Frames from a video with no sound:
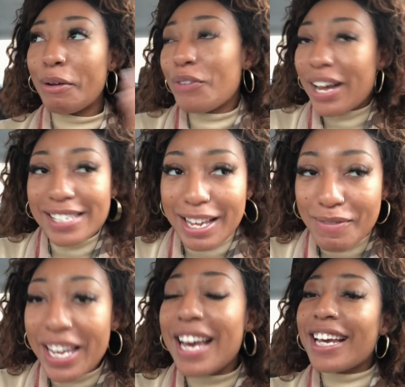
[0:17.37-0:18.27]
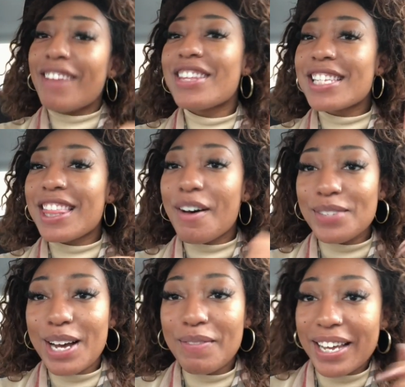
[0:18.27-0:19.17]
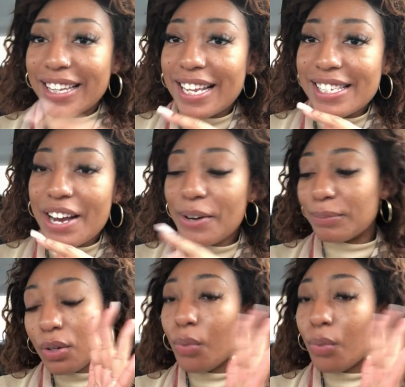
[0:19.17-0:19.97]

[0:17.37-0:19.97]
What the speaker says: if you guys like me, give this a thumbs up and let's go.